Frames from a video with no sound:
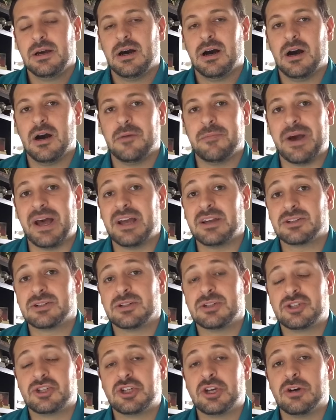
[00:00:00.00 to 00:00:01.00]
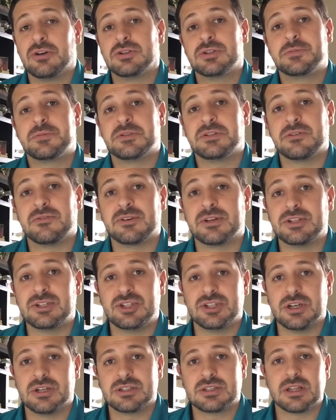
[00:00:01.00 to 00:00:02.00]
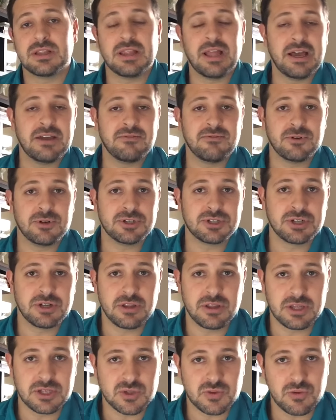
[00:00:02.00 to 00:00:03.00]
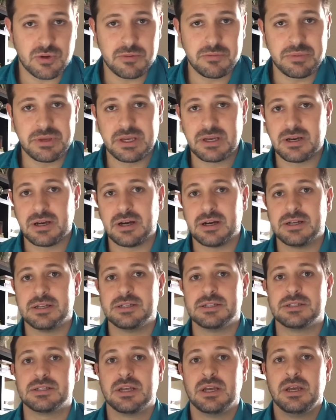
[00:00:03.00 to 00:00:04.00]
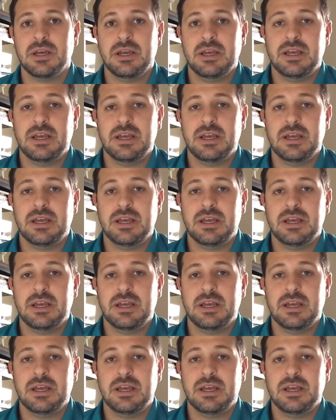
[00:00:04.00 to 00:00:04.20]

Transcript: I actually chose specifically just the light version of this one because